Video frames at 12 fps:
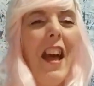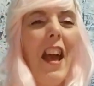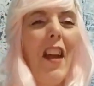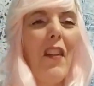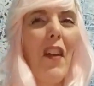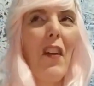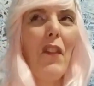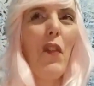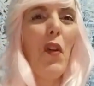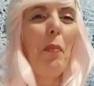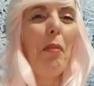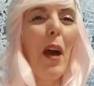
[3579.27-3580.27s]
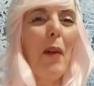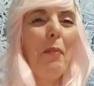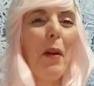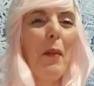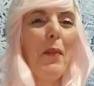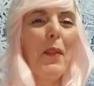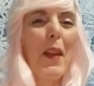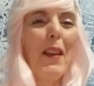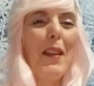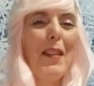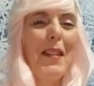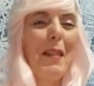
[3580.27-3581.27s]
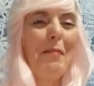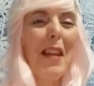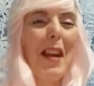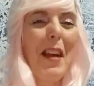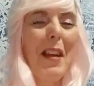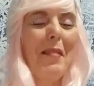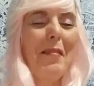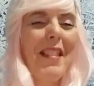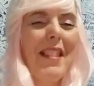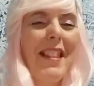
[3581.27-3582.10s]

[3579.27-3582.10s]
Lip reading: I had like 4 pop-ups at the same time.